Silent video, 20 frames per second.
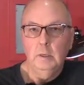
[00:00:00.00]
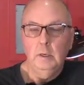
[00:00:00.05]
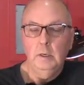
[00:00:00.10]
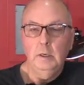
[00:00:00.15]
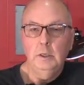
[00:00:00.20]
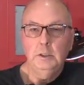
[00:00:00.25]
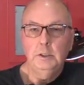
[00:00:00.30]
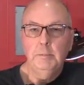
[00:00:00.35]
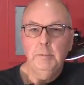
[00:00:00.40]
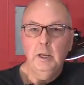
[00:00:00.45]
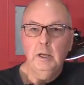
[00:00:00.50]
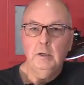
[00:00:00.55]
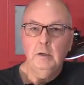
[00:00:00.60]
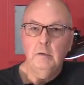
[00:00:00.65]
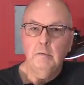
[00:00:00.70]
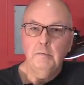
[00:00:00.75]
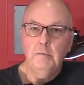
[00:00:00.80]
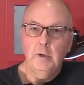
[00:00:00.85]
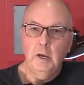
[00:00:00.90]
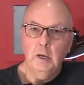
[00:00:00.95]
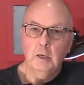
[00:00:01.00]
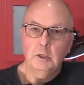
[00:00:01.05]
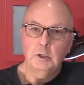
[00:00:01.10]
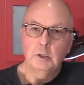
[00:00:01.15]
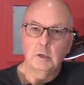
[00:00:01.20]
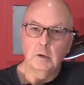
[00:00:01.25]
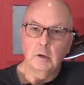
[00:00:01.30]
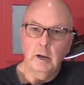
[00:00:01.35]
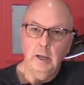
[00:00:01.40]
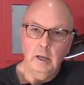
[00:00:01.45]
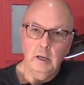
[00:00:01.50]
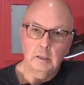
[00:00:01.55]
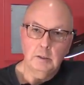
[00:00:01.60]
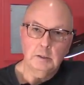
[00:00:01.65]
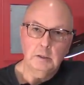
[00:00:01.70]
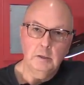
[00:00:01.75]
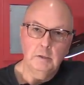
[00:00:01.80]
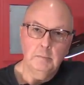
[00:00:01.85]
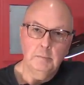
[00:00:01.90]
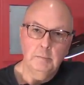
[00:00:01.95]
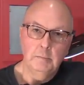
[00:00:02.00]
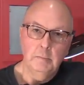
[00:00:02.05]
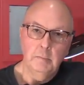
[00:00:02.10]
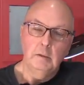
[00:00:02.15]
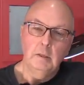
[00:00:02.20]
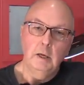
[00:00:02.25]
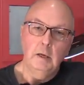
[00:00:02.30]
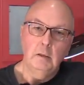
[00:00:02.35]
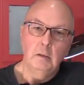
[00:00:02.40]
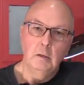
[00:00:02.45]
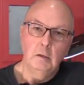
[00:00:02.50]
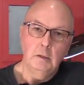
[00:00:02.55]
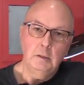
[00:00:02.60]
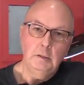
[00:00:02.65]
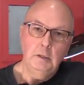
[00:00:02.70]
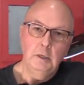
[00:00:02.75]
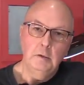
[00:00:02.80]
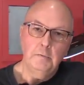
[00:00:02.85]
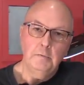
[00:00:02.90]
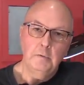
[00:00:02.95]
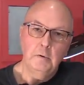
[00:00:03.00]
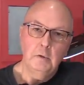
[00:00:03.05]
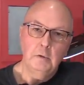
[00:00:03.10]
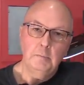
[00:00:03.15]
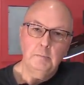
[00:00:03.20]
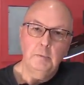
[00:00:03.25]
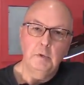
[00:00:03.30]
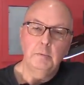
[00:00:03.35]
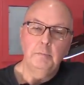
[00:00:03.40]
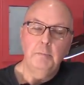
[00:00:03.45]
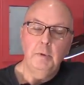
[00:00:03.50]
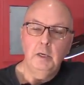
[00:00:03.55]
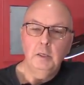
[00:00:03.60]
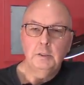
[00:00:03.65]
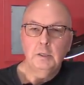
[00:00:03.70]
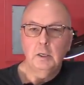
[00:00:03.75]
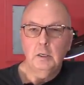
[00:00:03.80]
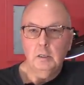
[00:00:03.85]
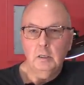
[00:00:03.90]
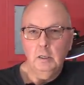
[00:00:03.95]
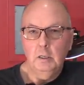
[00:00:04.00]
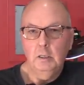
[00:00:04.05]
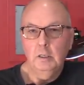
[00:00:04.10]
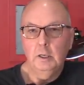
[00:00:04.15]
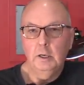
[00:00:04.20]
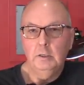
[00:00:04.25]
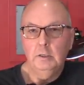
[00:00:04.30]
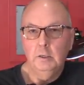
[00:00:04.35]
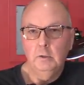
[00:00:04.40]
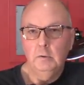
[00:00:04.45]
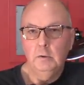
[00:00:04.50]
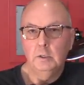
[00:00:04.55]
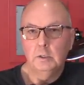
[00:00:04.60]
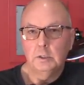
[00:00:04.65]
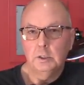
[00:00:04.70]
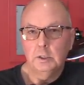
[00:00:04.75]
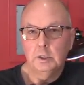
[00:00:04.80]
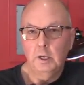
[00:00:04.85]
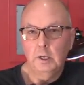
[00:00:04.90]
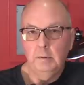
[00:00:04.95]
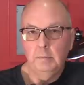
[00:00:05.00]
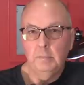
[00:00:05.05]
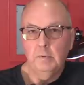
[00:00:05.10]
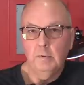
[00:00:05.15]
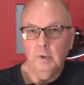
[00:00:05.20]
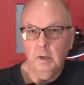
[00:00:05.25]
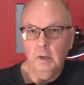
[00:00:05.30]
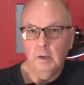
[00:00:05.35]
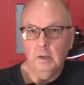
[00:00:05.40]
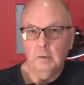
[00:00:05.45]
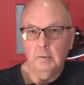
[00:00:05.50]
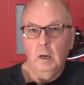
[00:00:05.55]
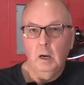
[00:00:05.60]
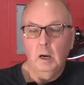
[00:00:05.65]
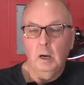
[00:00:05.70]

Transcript: Each manufacturer has them. They look different, but basically they do the same thing.